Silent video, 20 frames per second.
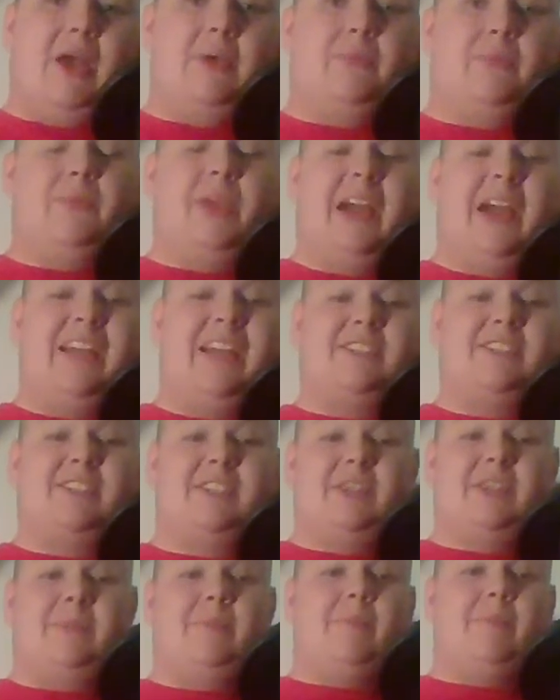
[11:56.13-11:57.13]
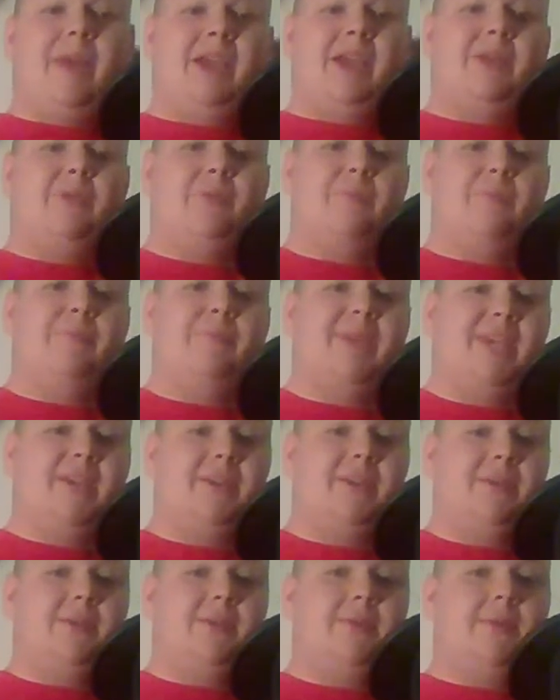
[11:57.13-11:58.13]
We got to see Michael
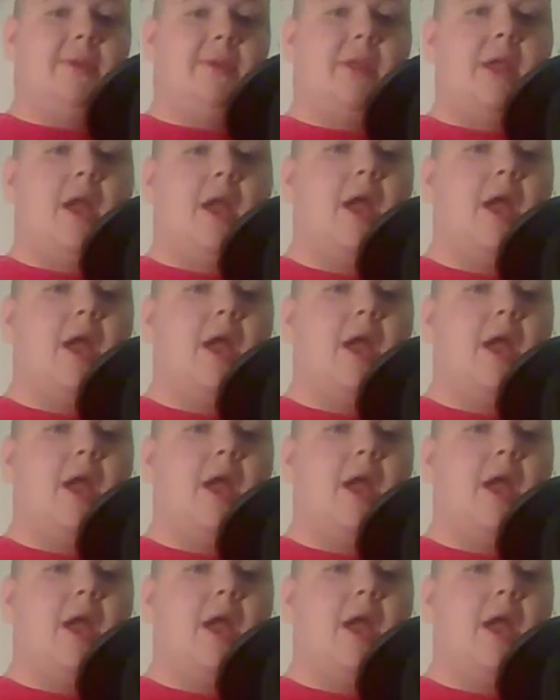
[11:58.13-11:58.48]
Biehn,